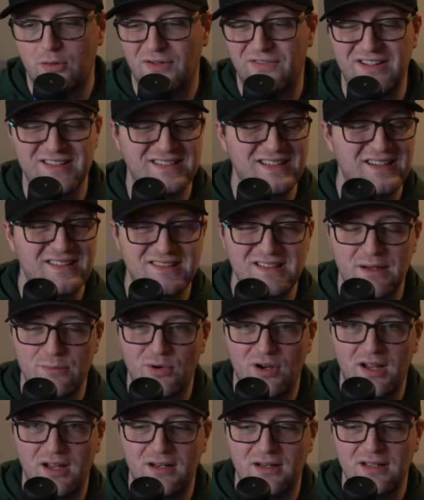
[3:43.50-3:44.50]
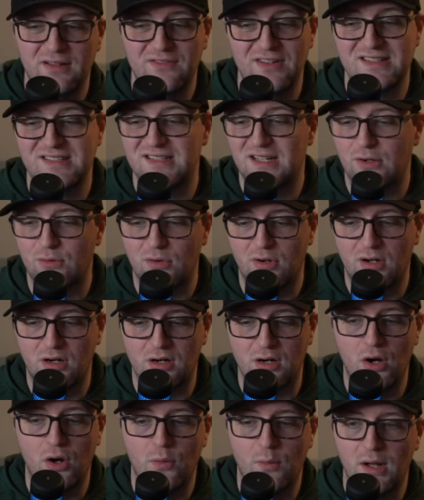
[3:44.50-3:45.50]
if I said his name right, if I said it wrong,
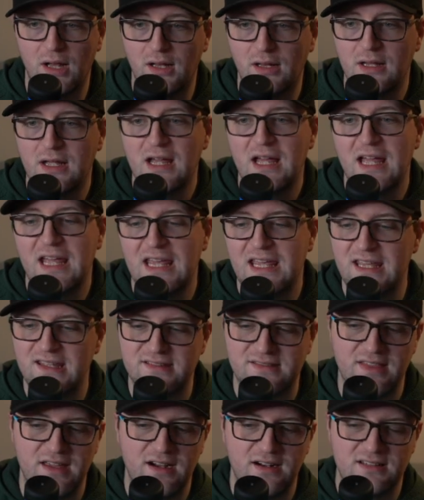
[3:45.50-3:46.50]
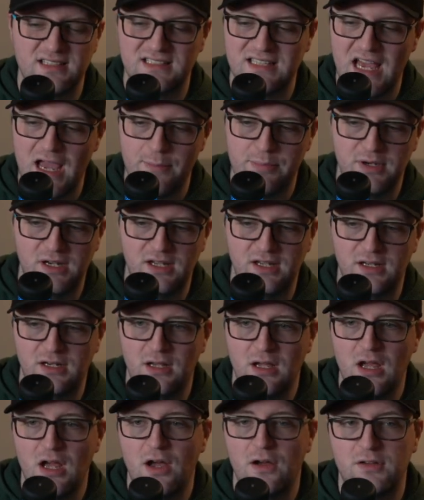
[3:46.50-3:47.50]
oh well, he's there to tap it in
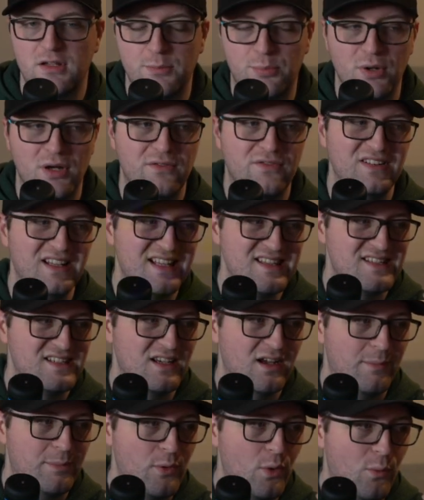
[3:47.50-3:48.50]
to put Valencia up